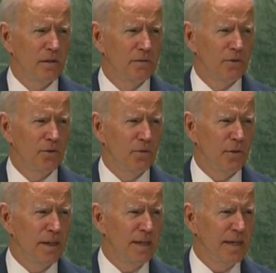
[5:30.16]
so that
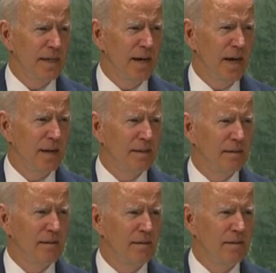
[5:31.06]
we need not
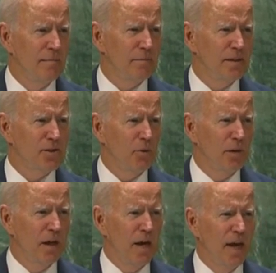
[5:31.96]
be so
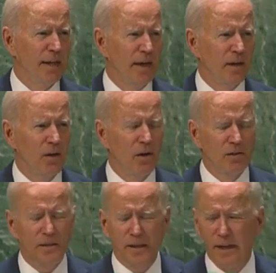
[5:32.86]
reliant on
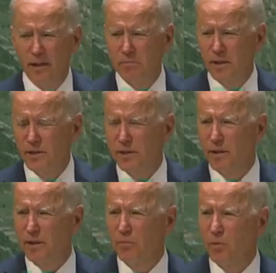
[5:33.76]
large-scale
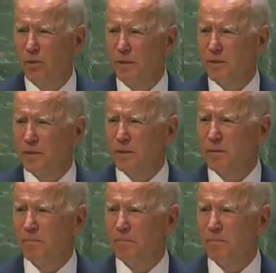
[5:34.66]
military deployments.